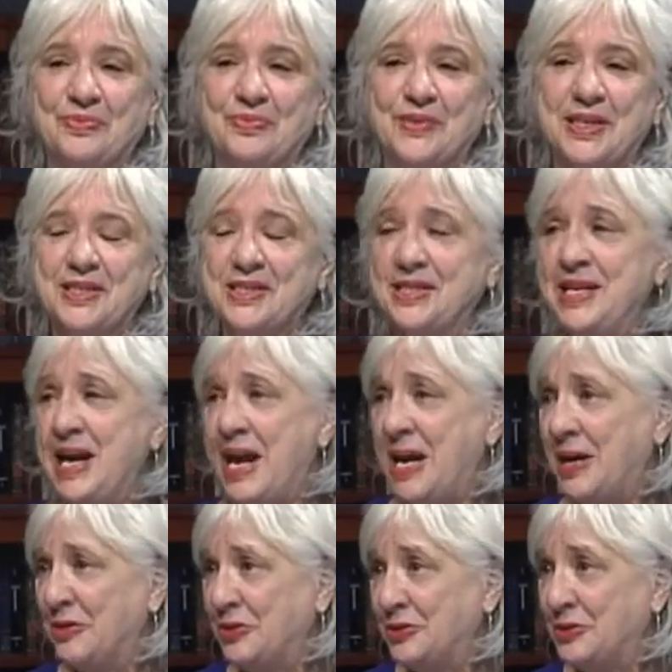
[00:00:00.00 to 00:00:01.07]

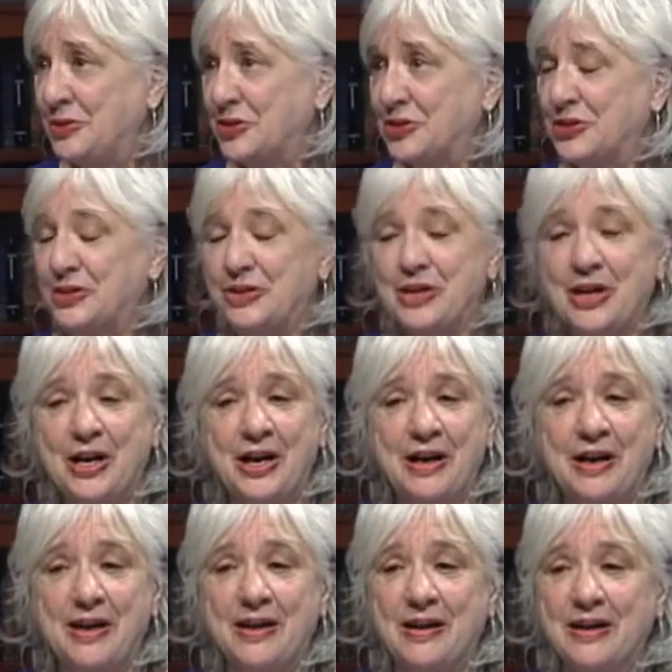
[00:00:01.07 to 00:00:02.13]
snails,
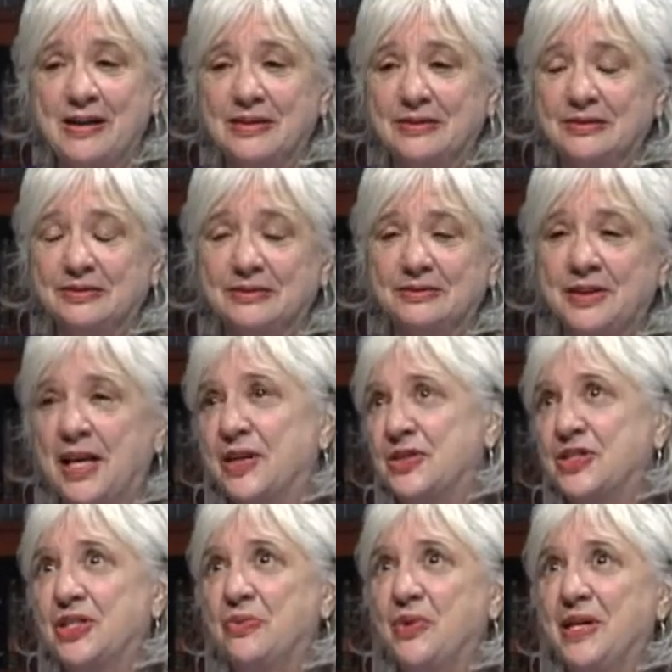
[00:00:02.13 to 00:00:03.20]
what else
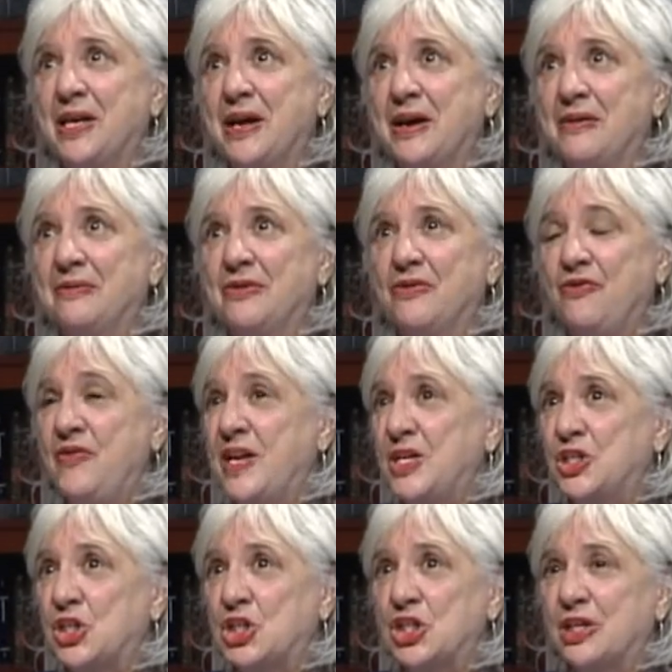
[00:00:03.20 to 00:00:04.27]
did we get?
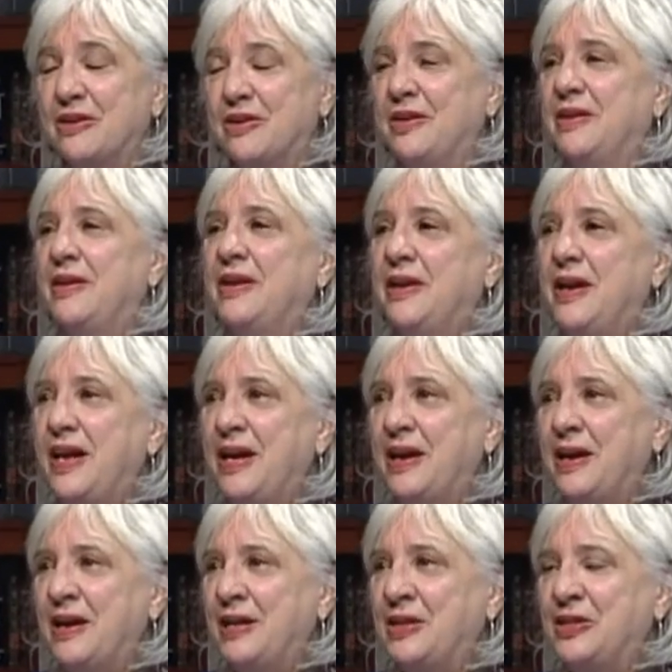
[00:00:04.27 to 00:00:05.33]
Fish,
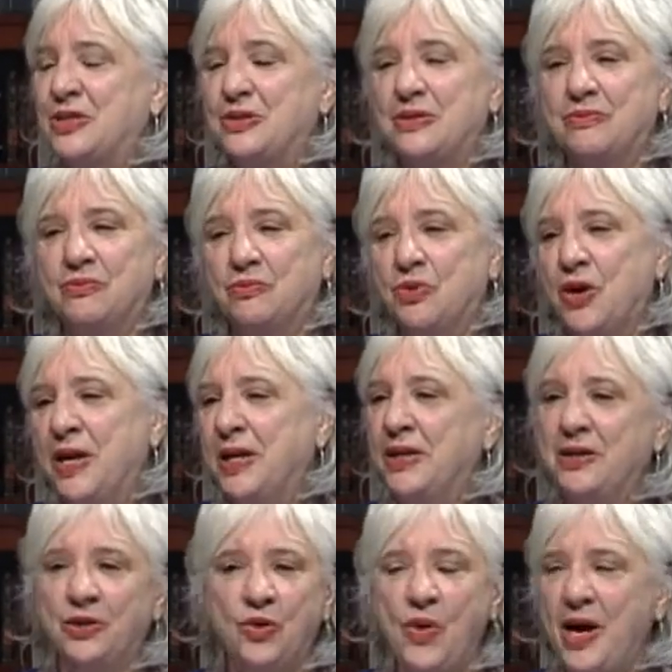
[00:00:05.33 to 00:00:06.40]
and brought in
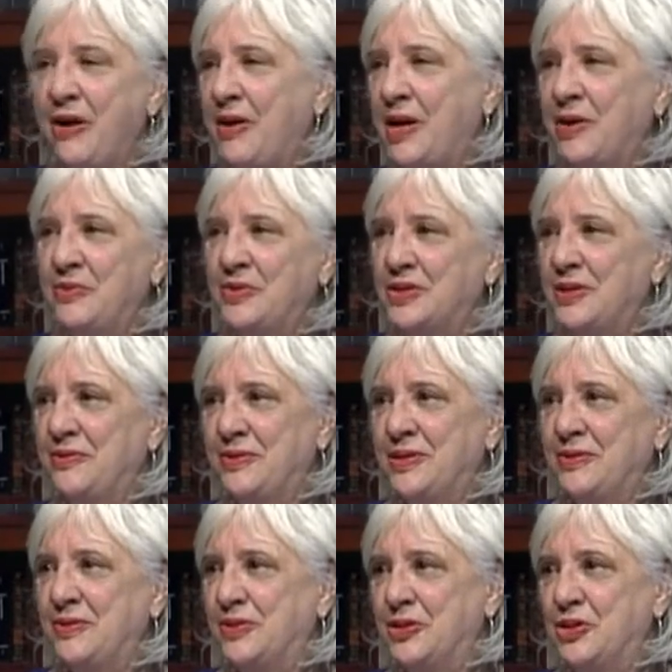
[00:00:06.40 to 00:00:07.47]
aquariums,
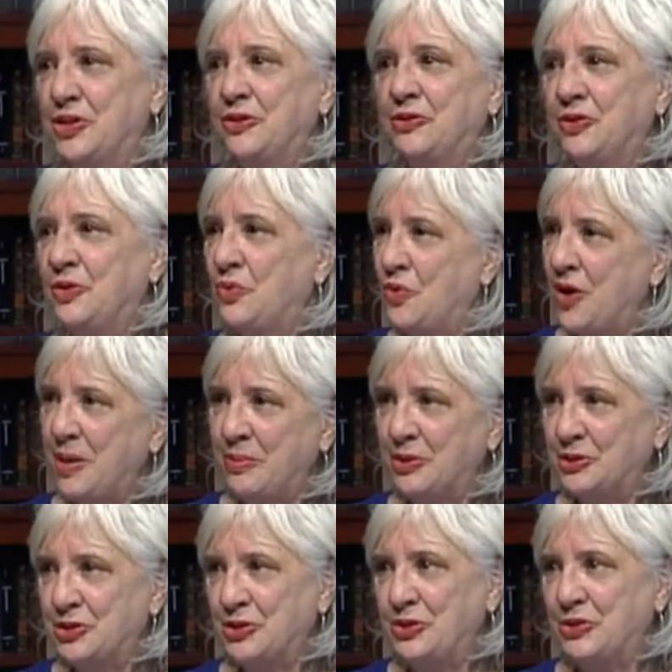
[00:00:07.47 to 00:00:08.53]
and the children were able
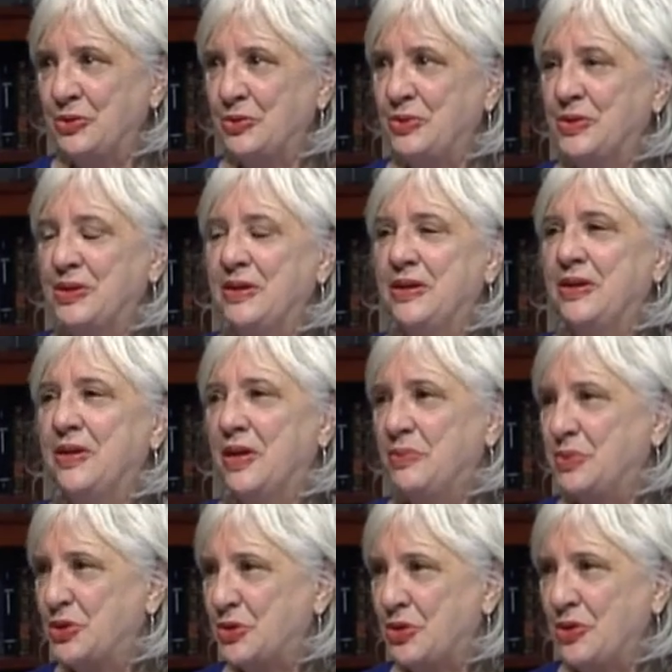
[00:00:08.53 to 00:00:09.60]
to
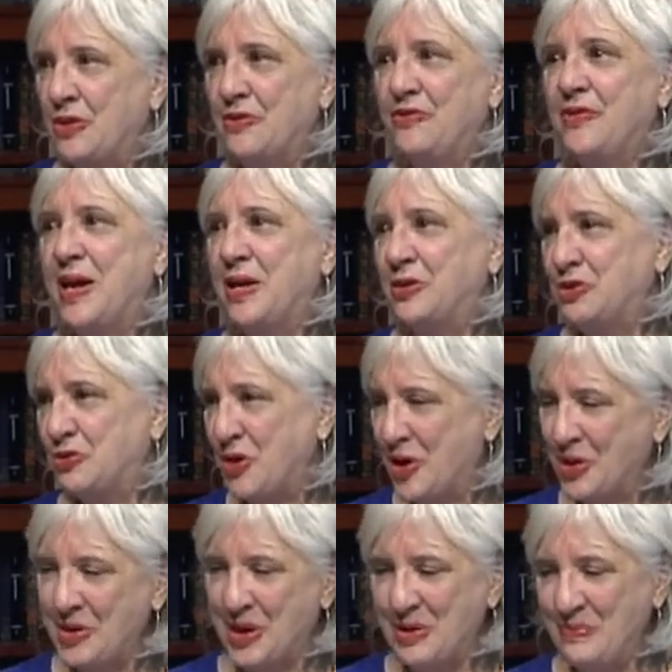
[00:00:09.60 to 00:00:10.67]
observe and draw
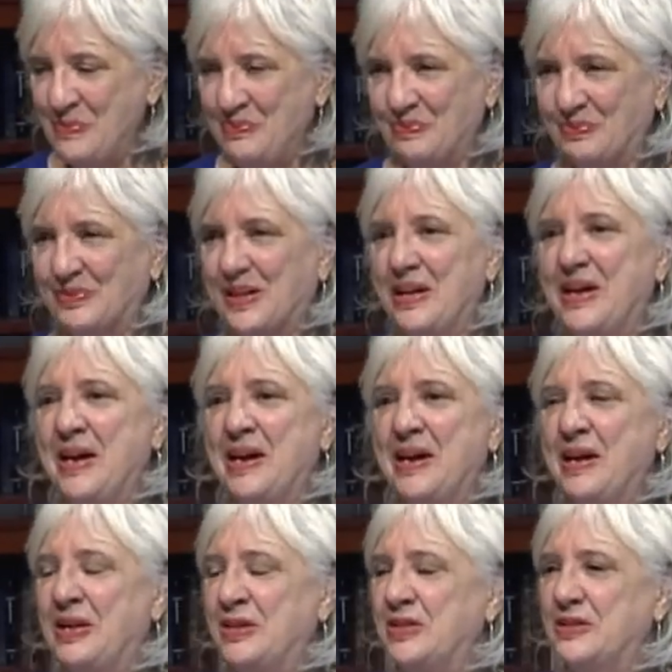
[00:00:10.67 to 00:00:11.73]
them
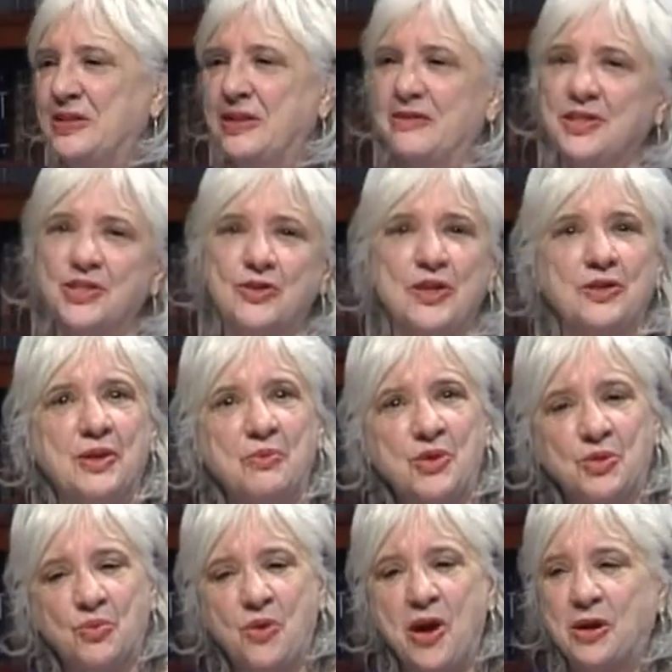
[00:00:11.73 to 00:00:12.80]
and illustrate them
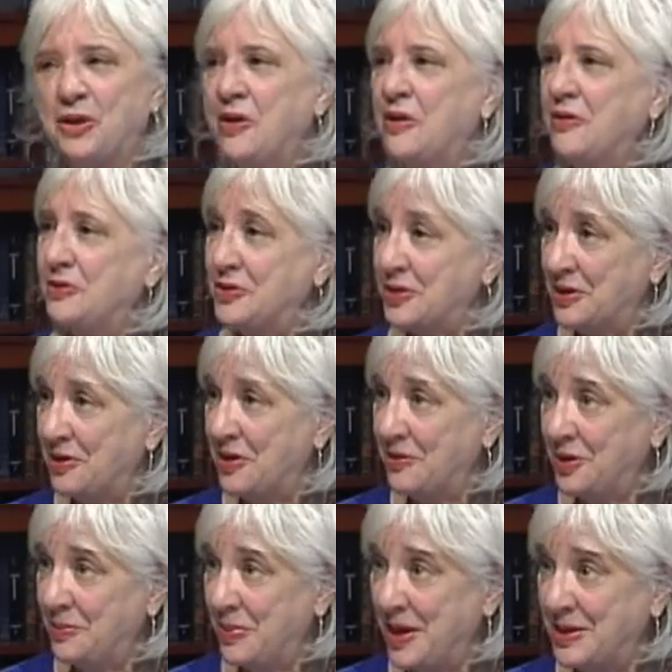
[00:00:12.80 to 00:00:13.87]
with watercolors and
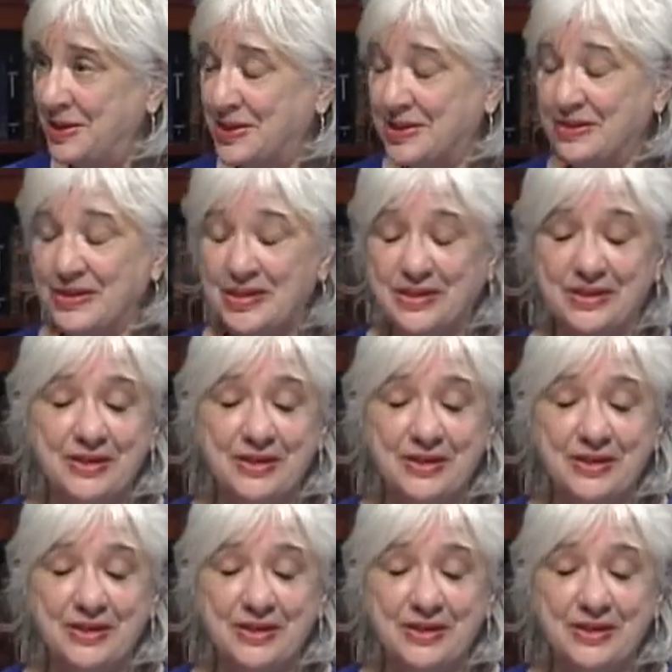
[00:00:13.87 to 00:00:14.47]
colored pencils.